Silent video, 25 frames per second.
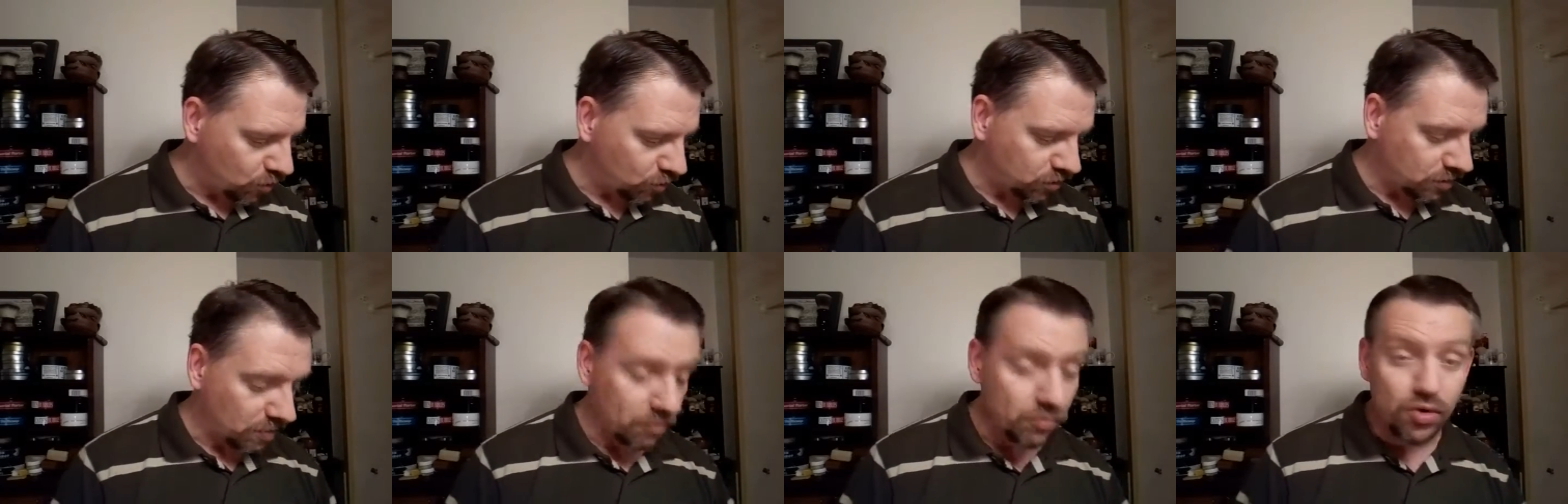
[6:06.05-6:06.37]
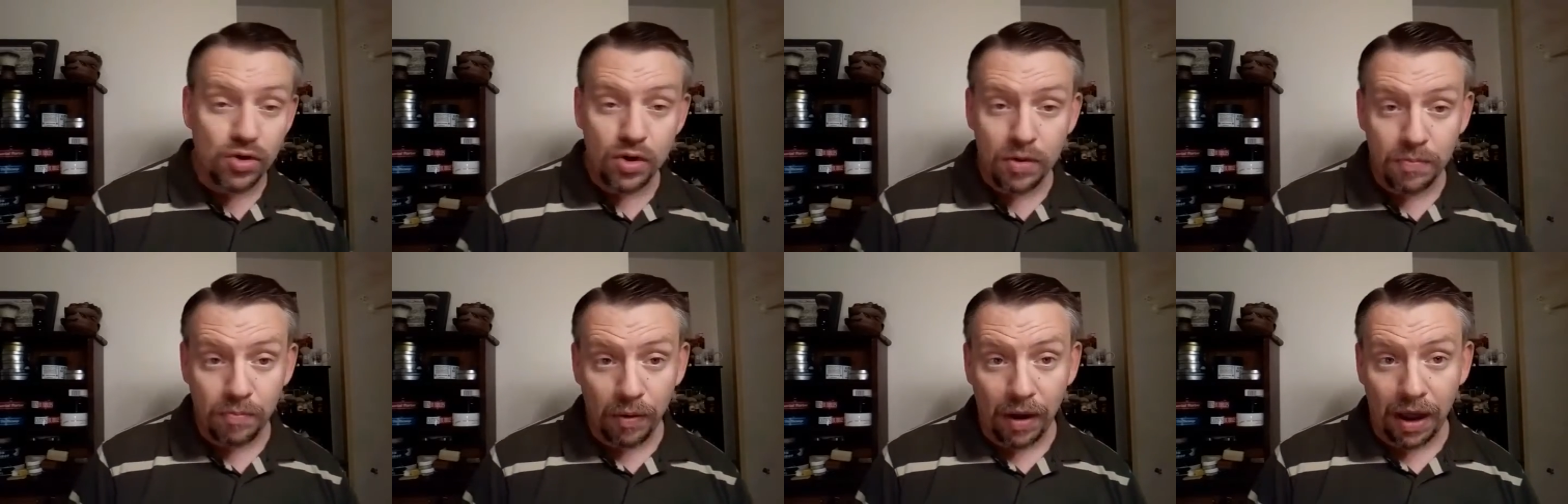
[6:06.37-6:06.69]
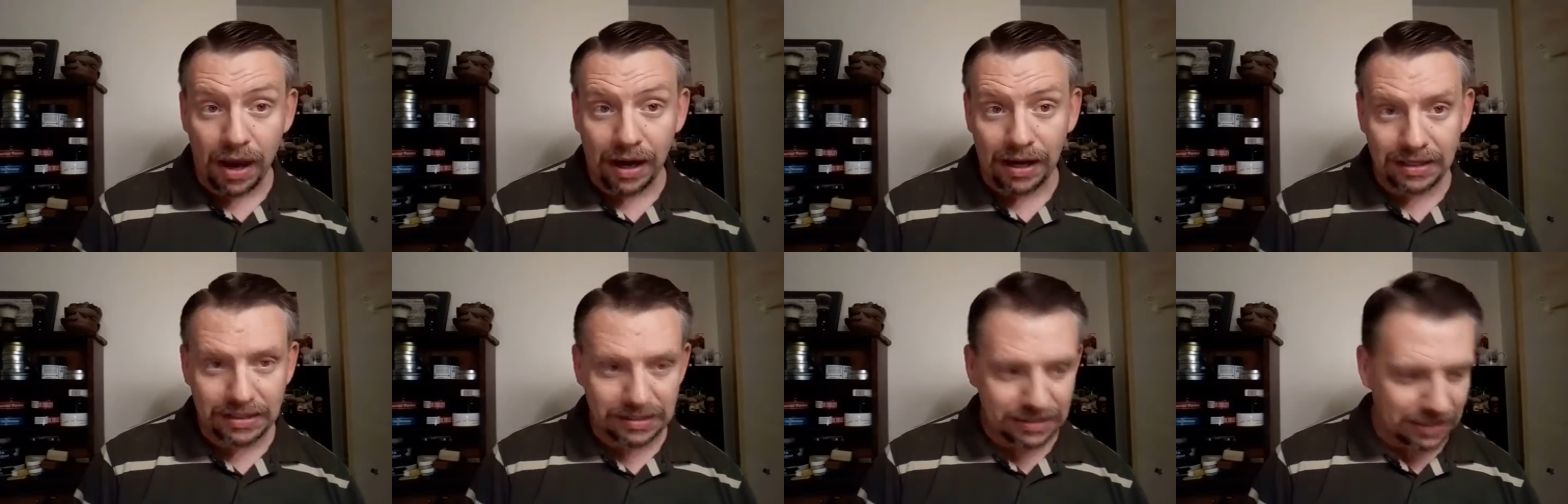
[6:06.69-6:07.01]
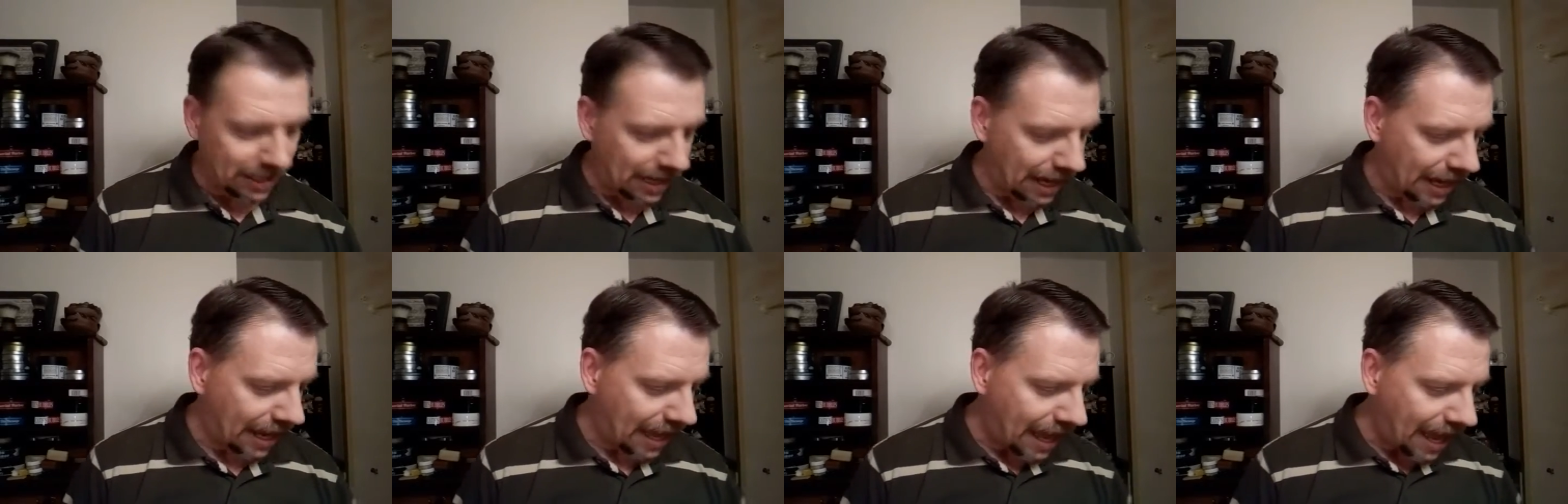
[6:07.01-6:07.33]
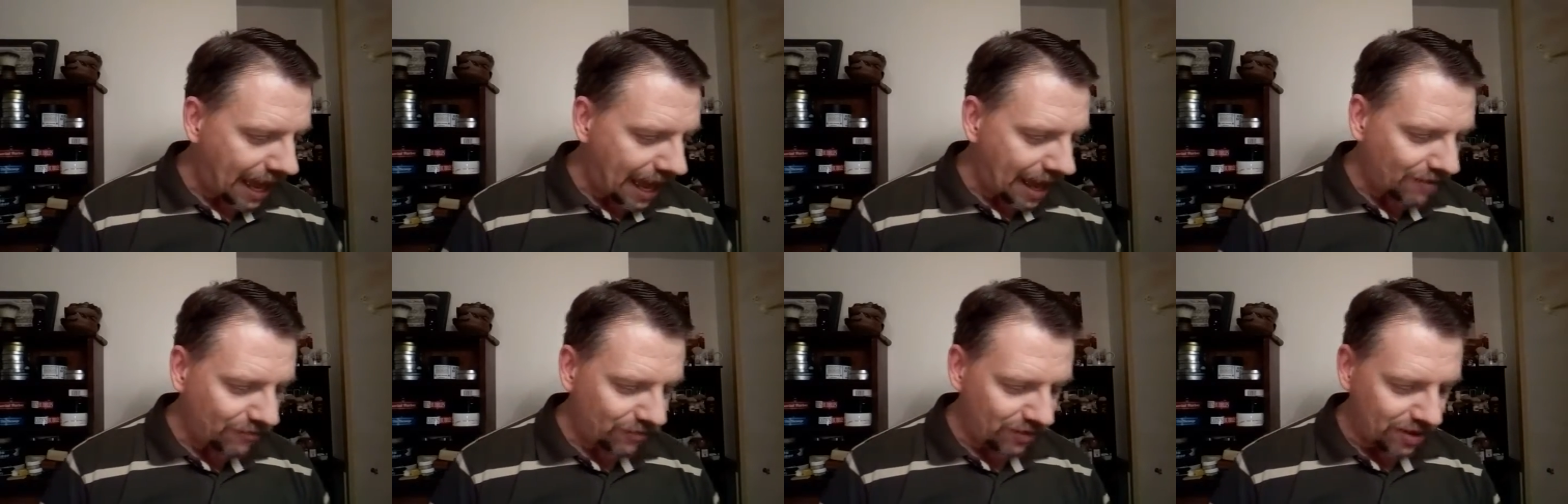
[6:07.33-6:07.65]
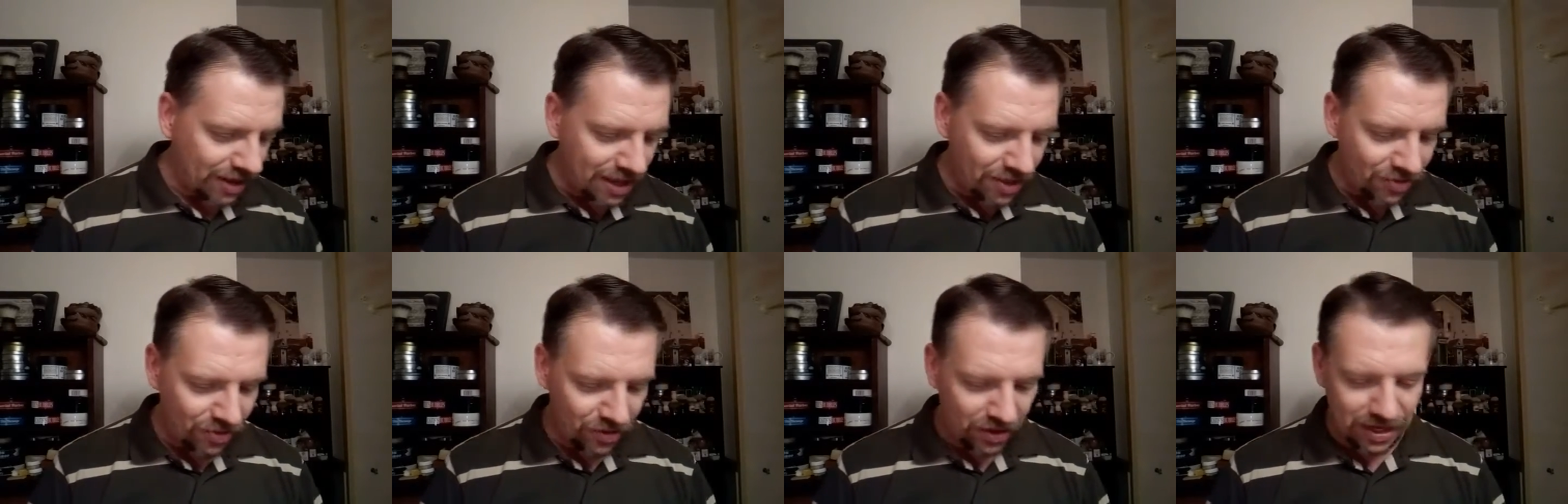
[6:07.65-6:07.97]
some new products that I have
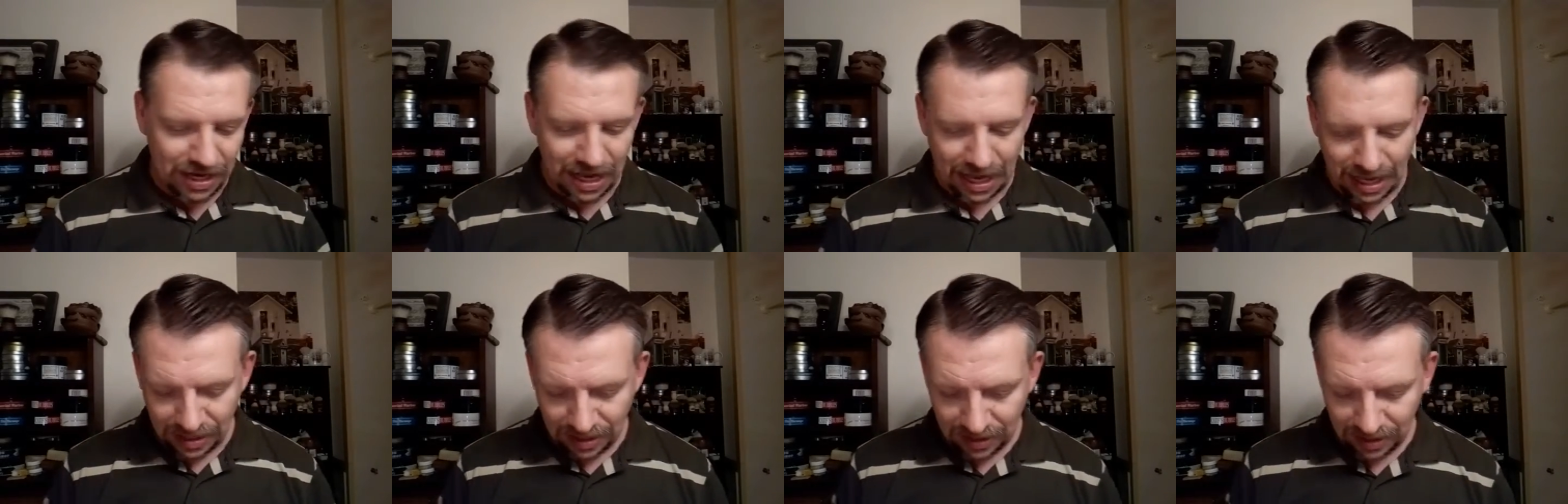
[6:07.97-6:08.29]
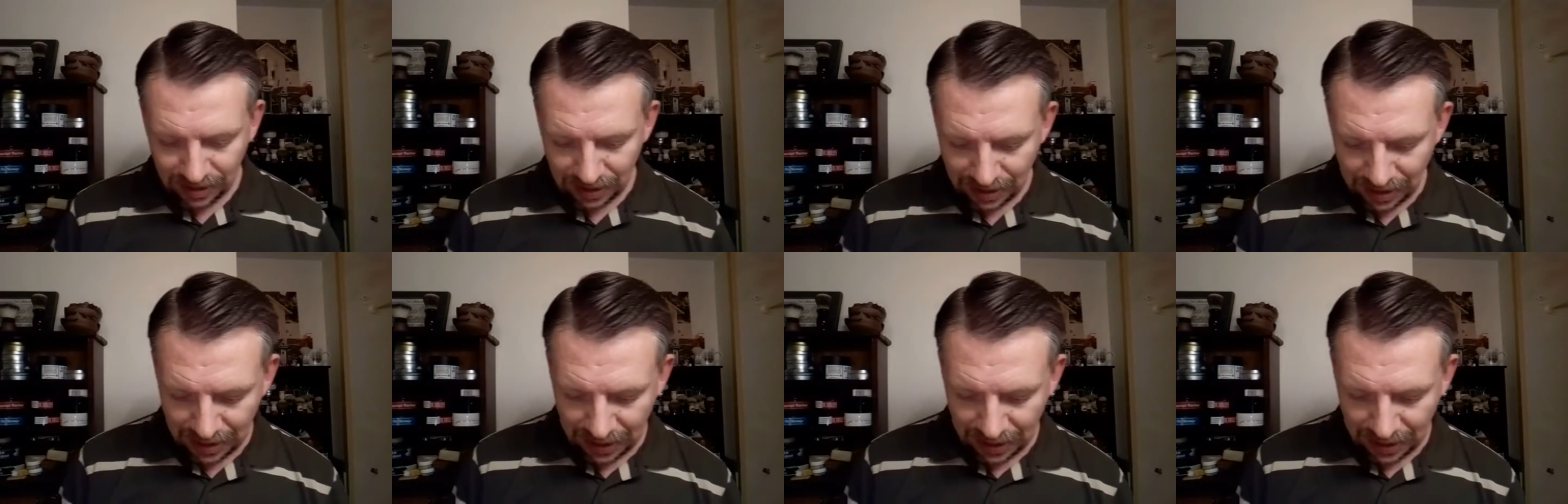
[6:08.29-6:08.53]
in the den